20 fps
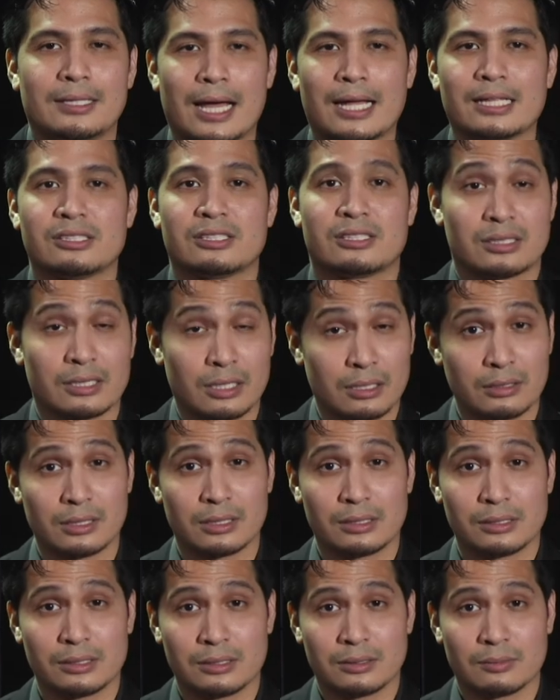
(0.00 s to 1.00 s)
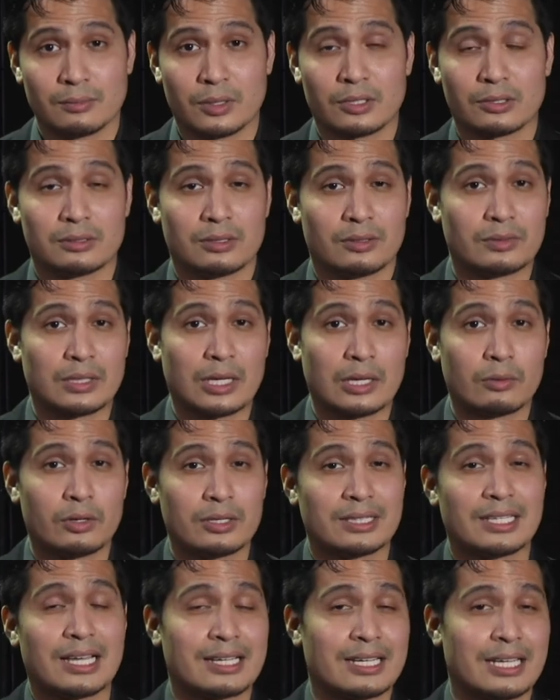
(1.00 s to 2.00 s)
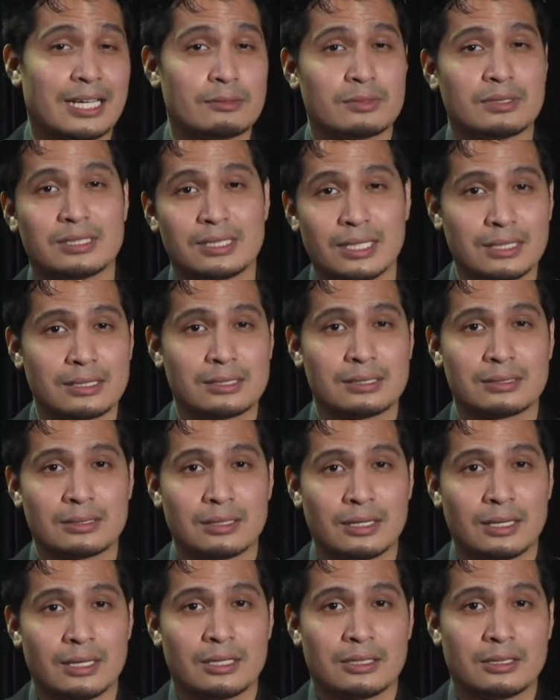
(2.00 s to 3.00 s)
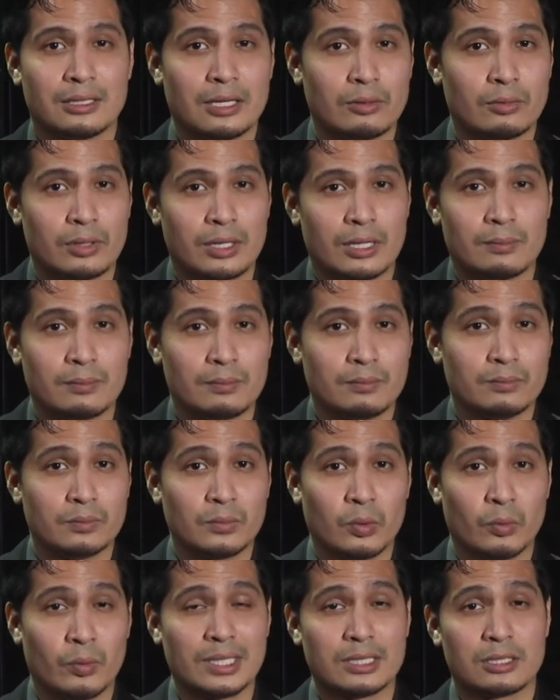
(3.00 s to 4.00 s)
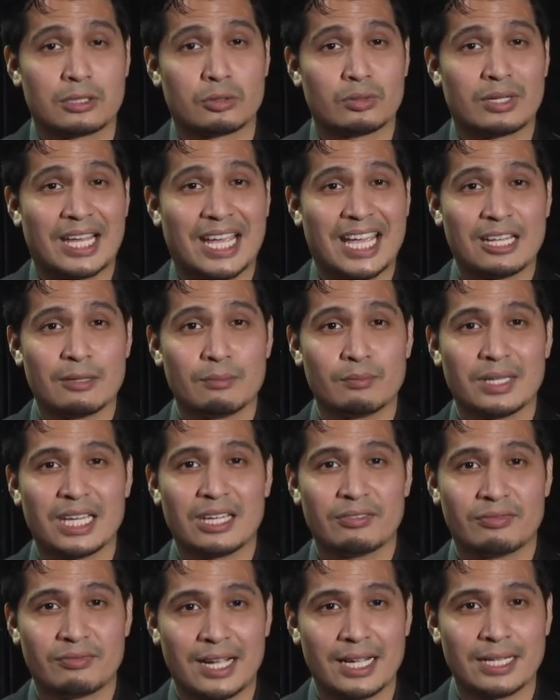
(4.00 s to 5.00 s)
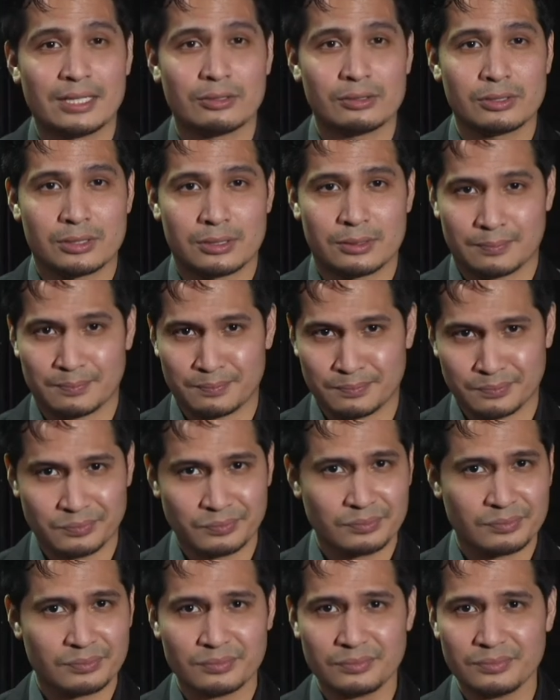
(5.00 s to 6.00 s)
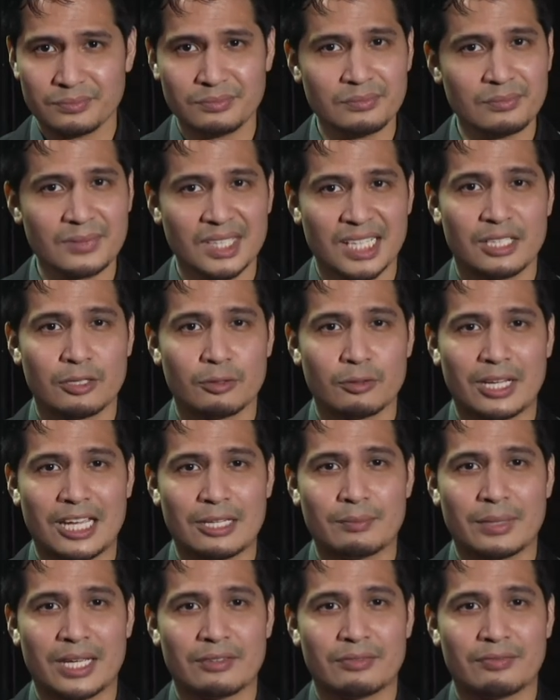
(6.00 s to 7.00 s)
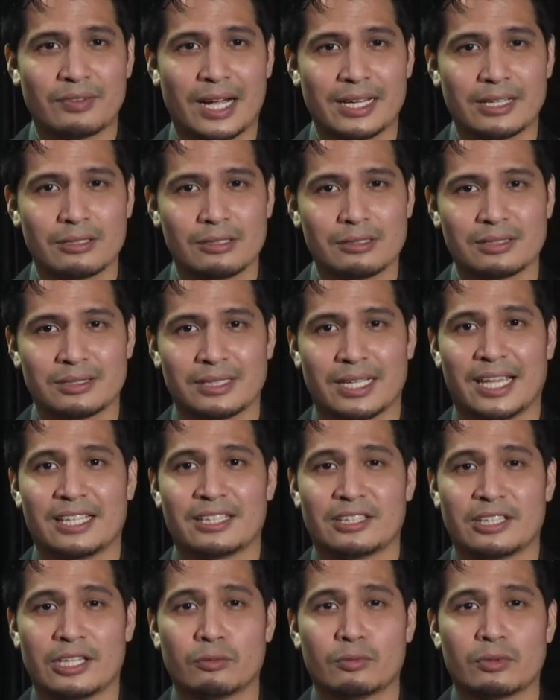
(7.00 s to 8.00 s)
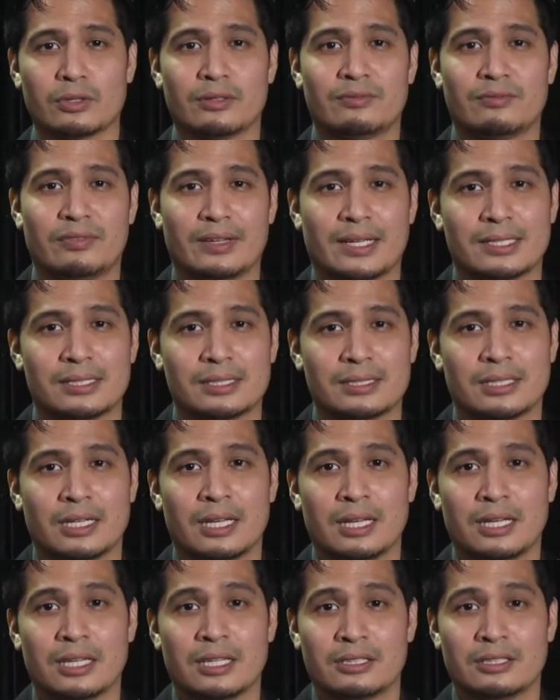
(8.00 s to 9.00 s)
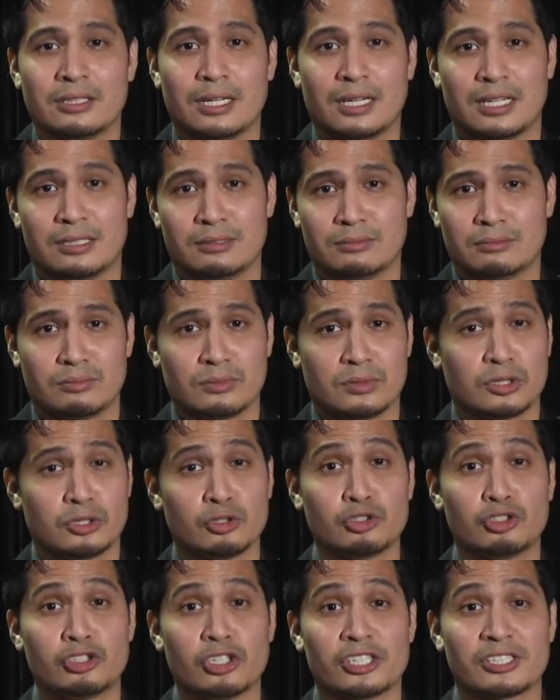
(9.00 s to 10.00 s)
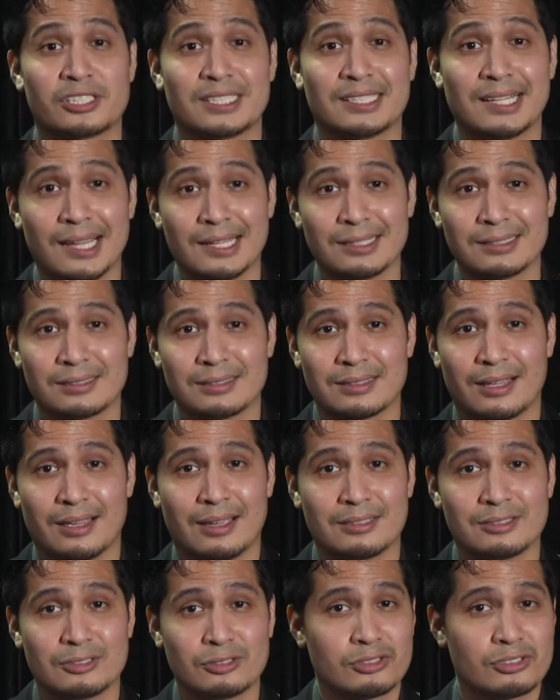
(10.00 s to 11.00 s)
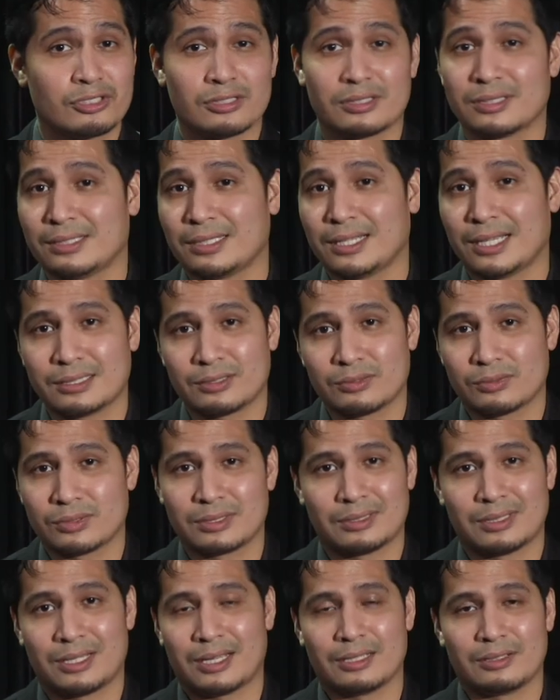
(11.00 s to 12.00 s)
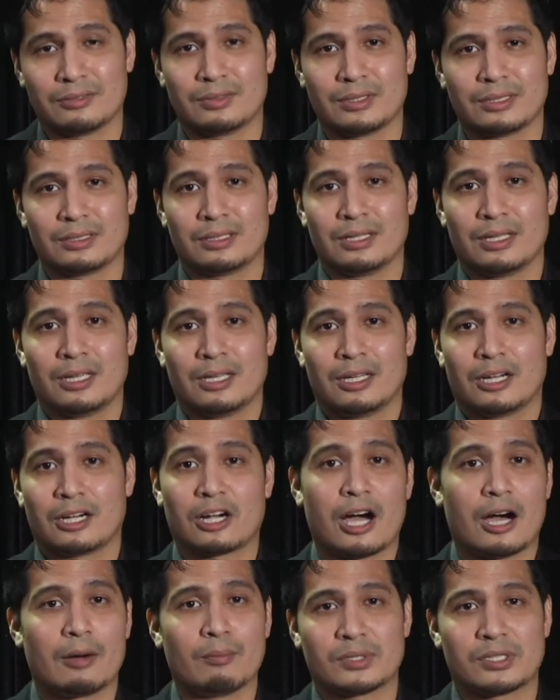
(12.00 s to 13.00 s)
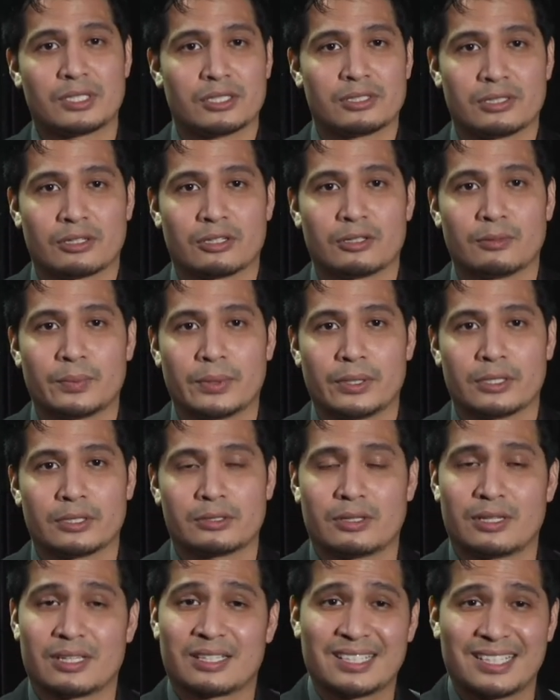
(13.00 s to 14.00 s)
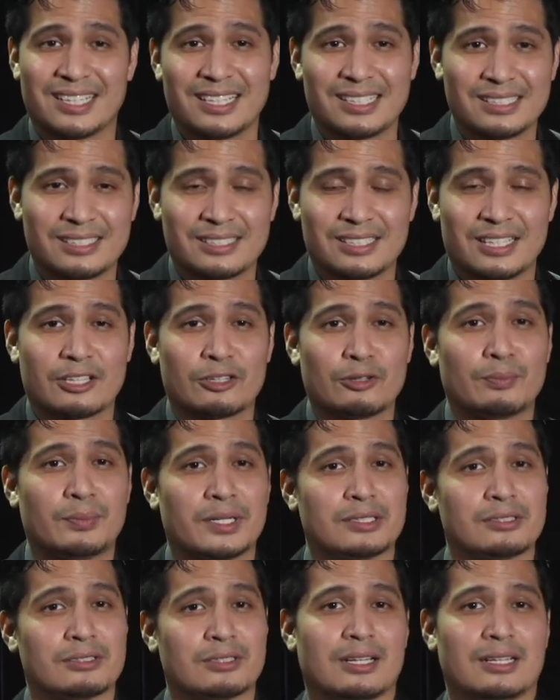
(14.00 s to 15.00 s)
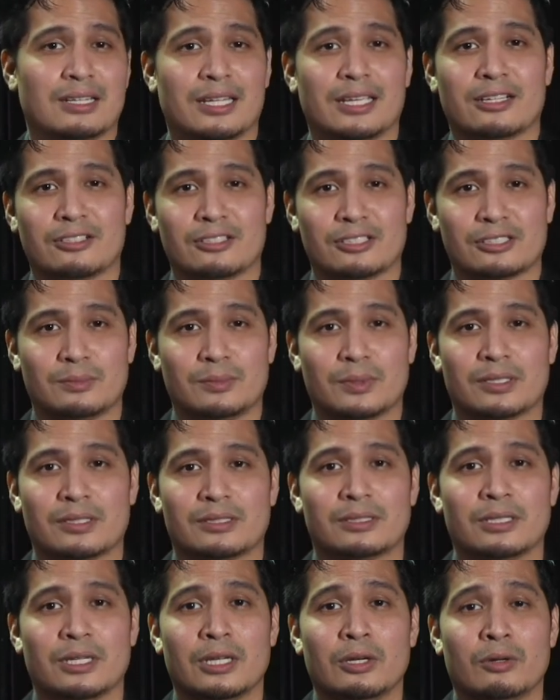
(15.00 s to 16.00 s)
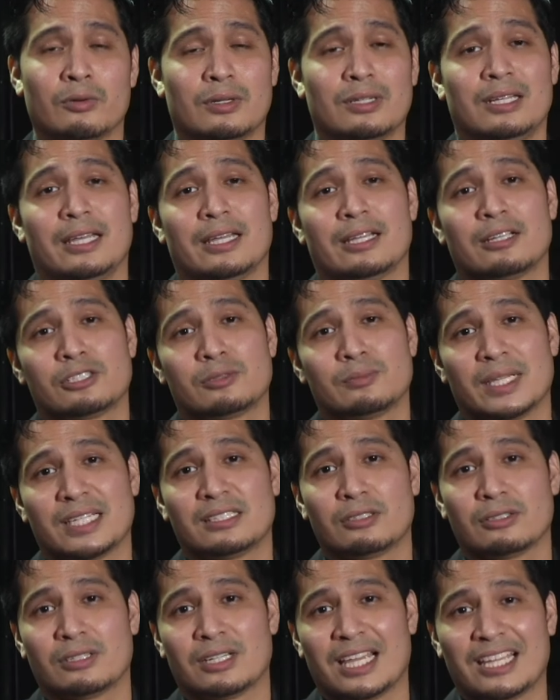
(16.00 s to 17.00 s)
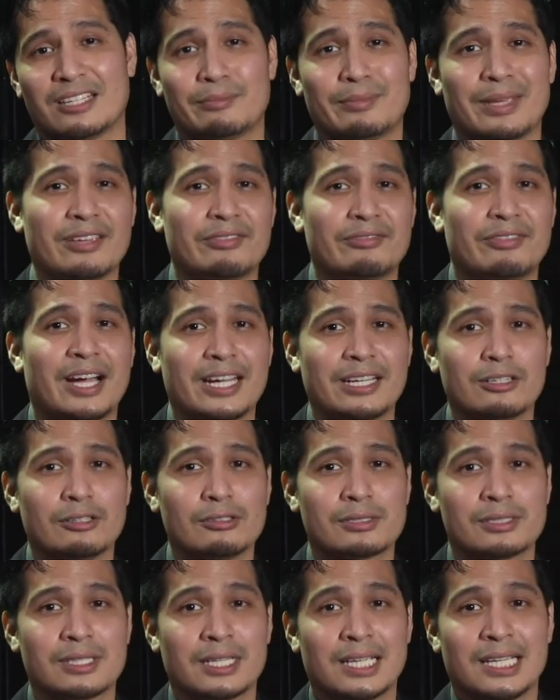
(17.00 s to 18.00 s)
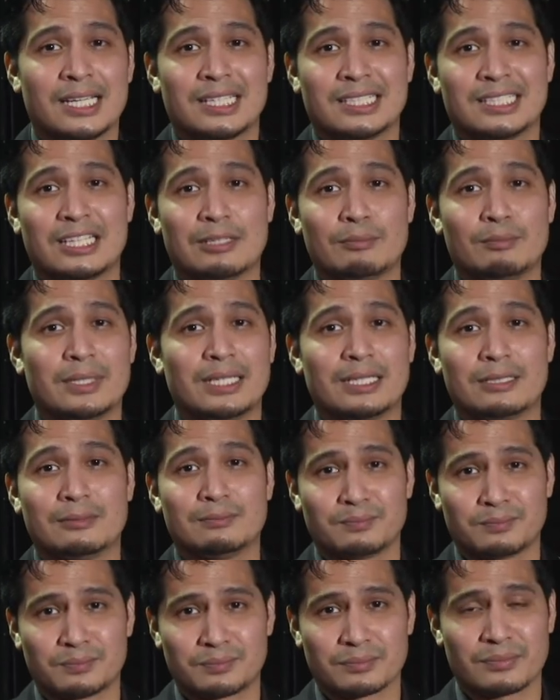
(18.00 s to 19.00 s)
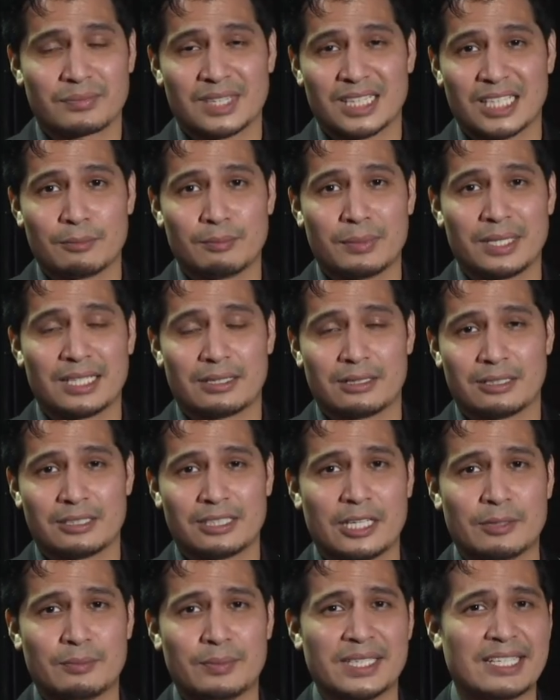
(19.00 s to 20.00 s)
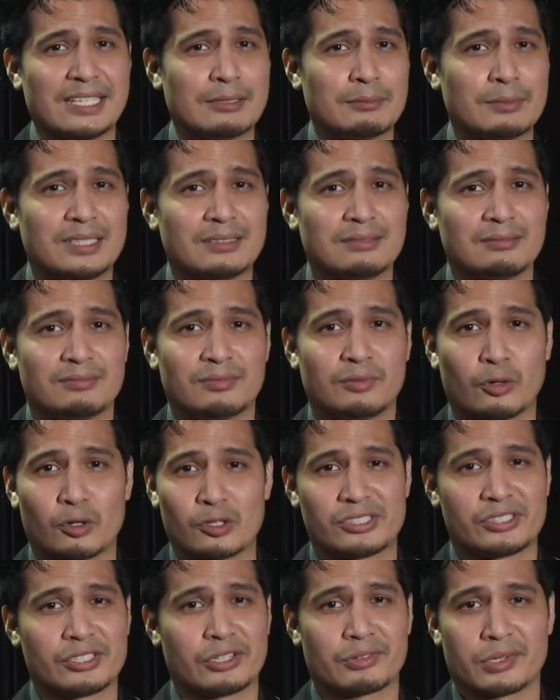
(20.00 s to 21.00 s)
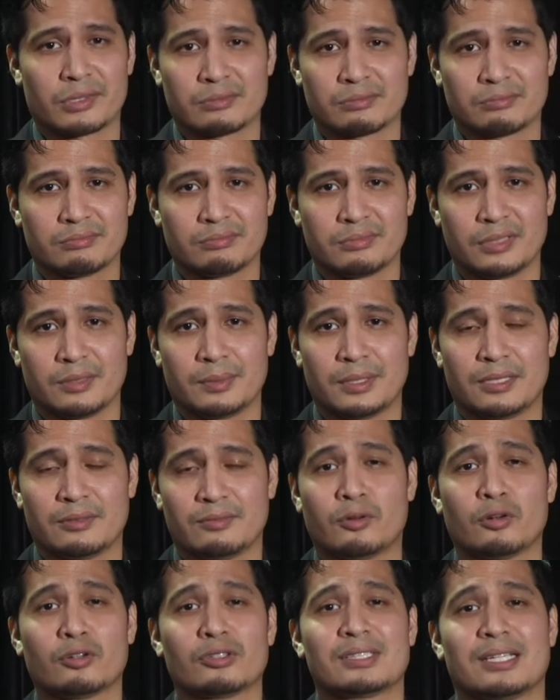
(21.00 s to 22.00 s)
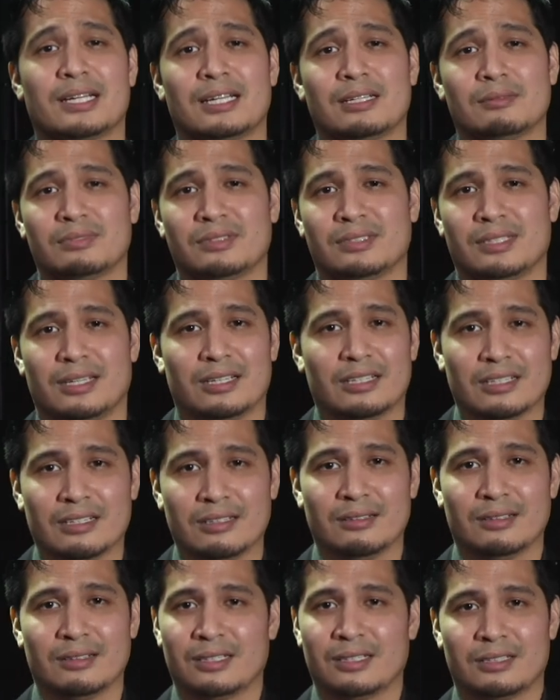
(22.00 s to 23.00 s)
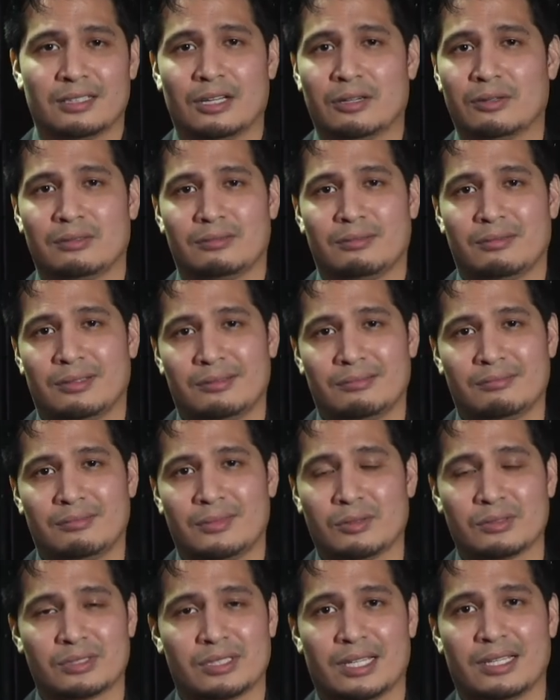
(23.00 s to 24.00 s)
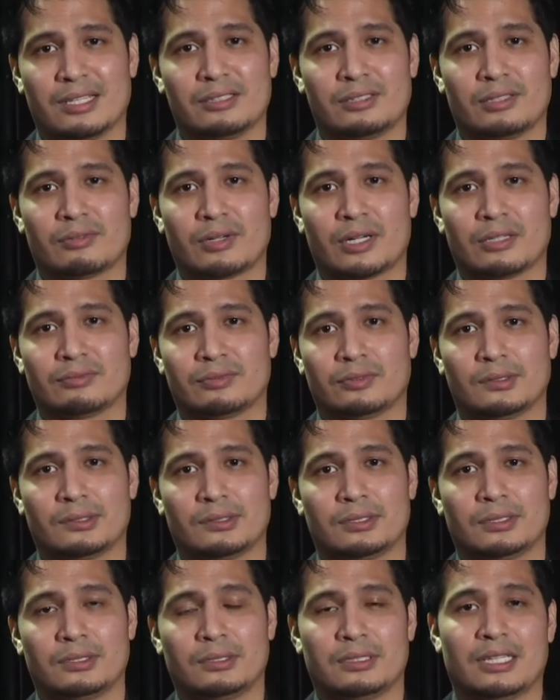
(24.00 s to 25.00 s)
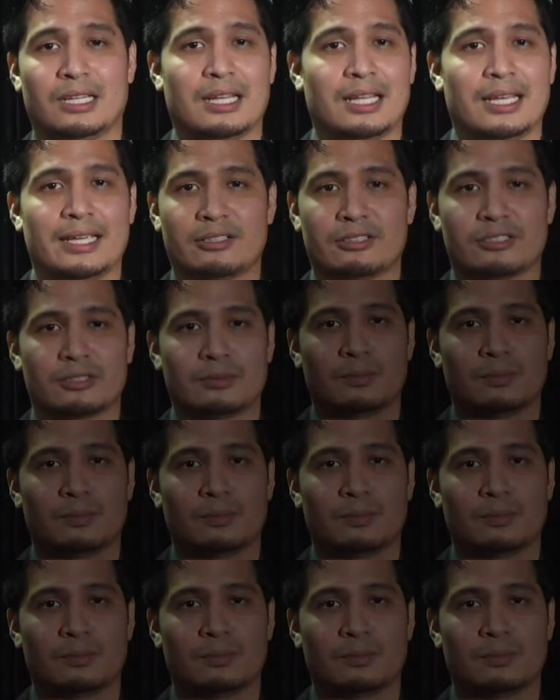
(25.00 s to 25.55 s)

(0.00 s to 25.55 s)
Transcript: that series, because if they won that game six, they would have went to the NBA Finals. You know, NBA Finals, and they would have faced the New Jersey Nets. And New Jersey Nets was not even a competition compared to the Kings and compared to the Lakers, because when Lakers made to the NBA Finals, they beat them. They beat them in 4-0. They beat them four times, and that was an easy route for the Lakers.